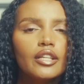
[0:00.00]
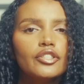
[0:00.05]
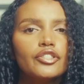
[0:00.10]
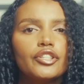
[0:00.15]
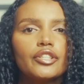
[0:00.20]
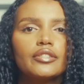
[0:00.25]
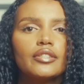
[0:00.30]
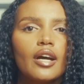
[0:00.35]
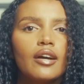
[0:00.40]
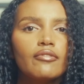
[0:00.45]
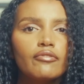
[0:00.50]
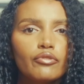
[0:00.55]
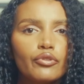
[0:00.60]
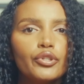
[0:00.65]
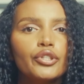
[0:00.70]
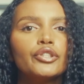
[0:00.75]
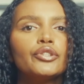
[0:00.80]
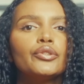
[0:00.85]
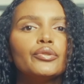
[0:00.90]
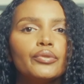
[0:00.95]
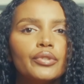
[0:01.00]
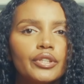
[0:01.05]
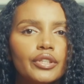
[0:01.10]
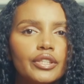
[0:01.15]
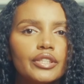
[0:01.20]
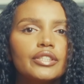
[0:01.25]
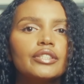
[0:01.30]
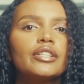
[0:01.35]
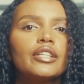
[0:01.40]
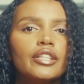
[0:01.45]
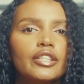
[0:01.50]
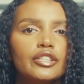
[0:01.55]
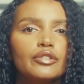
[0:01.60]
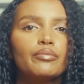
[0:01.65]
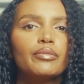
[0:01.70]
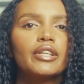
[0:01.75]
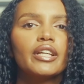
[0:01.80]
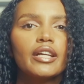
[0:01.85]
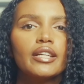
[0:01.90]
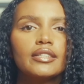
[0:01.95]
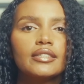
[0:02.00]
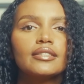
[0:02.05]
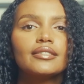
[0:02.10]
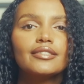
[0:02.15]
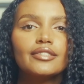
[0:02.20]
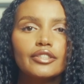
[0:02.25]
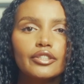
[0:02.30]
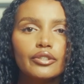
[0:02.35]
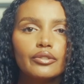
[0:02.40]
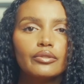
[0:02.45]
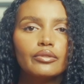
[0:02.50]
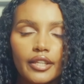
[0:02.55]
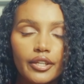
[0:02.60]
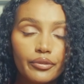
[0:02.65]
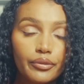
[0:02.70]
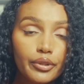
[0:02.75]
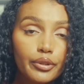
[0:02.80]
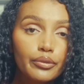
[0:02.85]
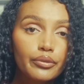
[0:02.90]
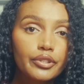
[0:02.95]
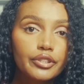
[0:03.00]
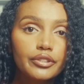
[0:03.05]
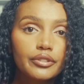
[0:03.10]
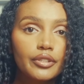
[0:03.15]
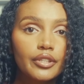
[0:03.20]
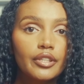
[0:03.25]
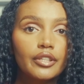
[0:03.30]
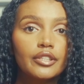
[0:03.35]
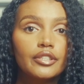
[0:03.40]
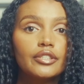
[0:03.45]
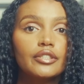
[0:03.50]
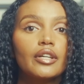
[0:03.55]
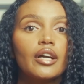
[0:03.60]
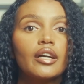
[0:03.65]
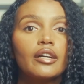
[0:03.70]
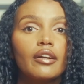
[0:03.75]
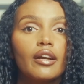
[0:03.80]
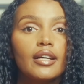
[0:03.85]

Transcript: just avoid doing these things, because still the recruiters are